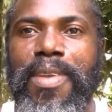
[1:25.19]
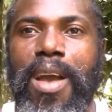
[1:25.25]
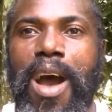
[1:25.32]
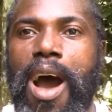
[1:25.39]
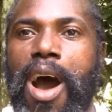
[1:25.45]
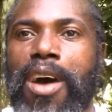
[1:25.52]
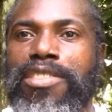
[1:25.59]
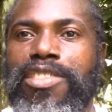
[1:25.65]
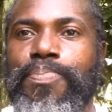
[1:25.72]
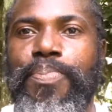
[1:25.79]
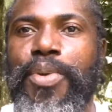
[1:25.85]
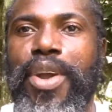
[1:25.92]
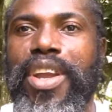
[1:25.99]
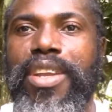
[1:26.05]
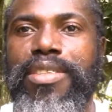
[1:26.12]
or
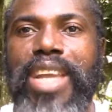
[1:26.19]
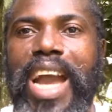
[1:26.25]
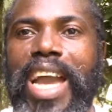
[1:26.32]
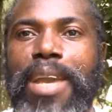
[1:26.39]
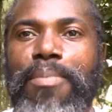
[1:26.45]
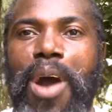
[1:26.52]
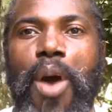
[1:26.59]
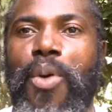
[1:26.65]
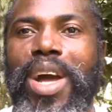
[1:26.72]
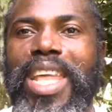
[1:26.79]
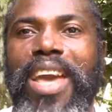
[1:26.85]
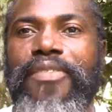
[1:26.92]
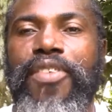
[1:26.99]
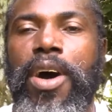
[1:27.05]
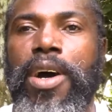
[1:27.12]
springtime or
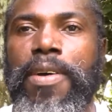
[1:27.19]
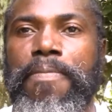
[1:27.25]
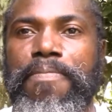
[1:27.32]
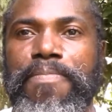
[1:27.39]
whatever.